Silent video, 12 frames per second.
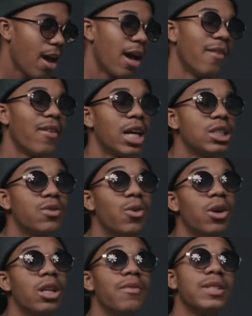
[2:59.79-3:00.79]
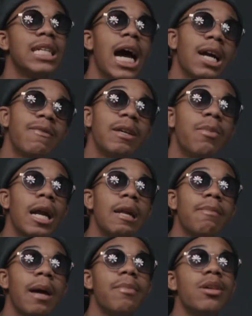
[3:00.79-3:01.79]
Advice for the photography
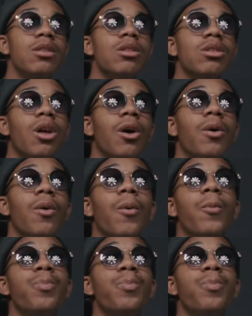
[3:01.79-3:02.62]
of my business though,